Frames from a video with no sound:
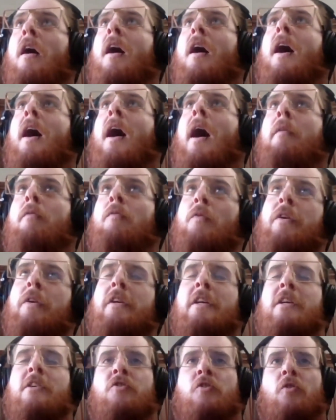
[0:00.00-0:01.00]
well, I
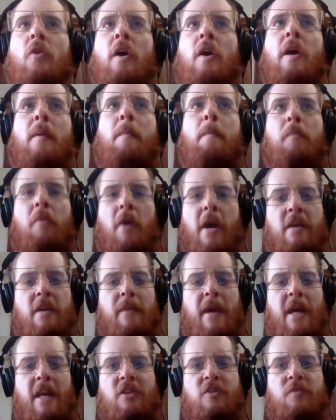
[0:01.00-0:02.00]
really enjoy
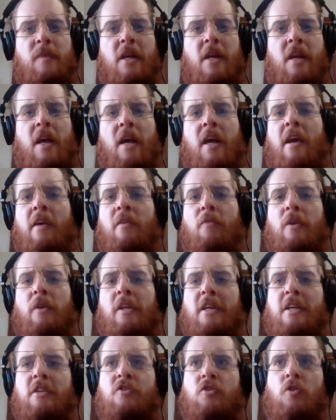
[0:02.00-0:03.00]
brand management and I
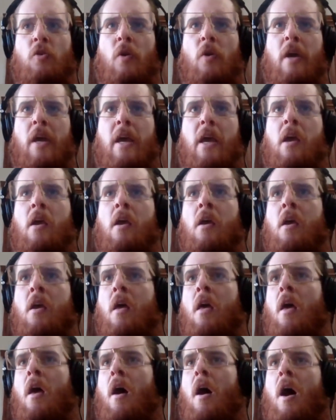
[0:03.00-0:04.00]
really enjoy
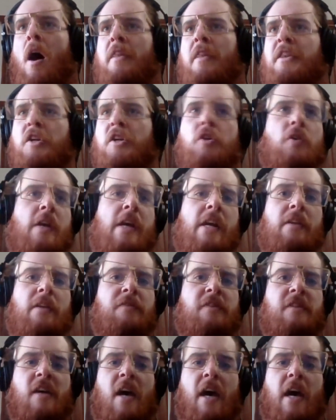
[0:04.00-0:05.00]
the
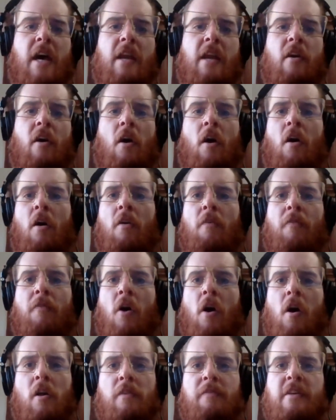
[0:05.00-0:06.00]
creative side
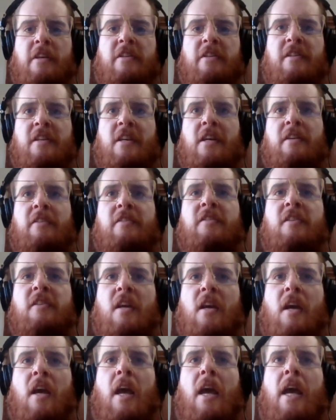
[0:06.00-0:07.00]
of all of these
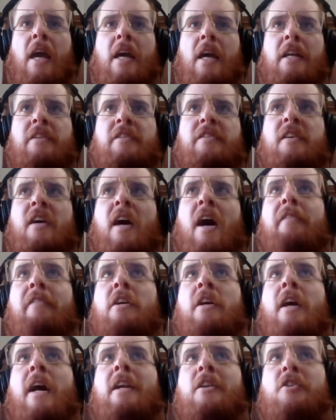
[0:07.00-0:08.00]
things. And
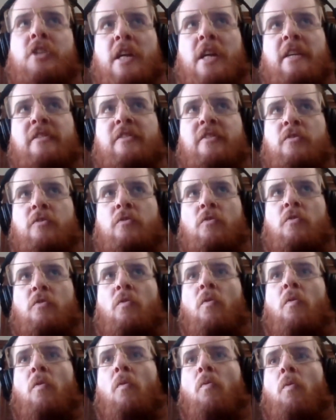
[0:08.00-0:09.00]
having had a chance
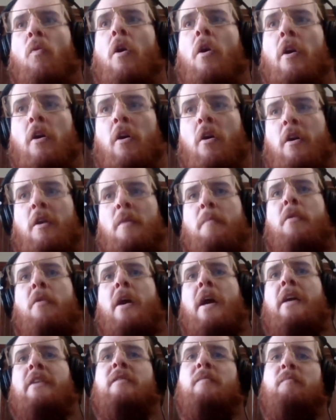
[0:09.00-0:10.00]
to work
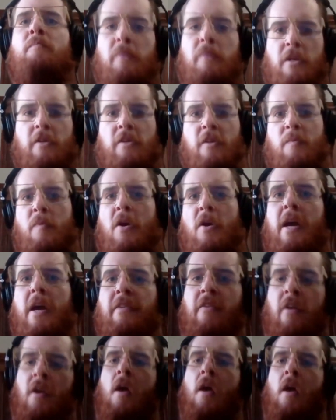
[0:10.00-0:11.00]
on a brand and build a
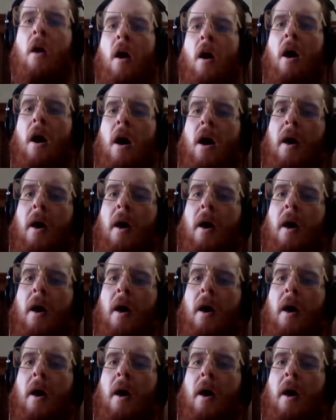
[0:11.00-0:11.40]
brand